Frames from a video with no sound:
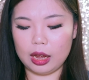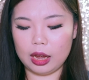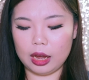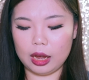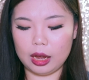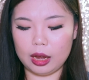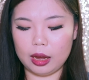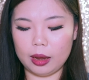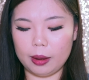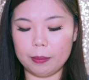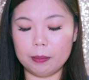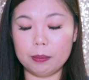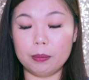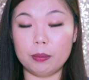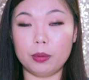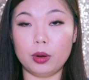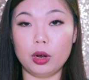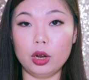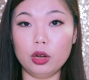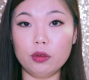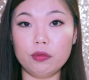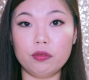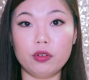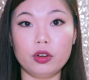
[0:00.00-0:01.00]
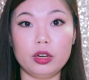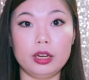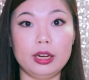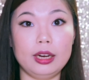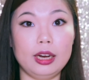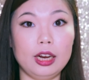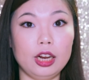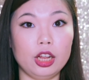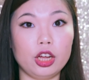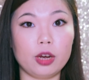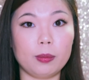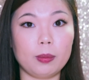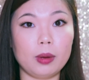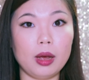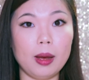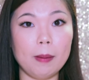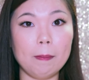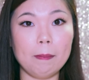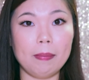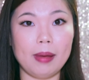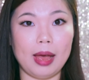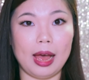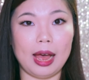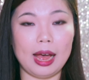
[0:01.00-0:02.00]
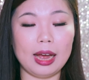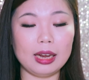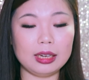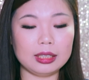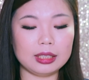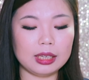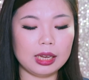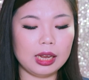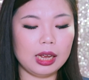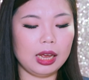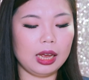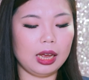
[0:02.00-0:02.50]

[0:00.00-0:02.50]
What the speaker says: But for the Lily Cup Compact,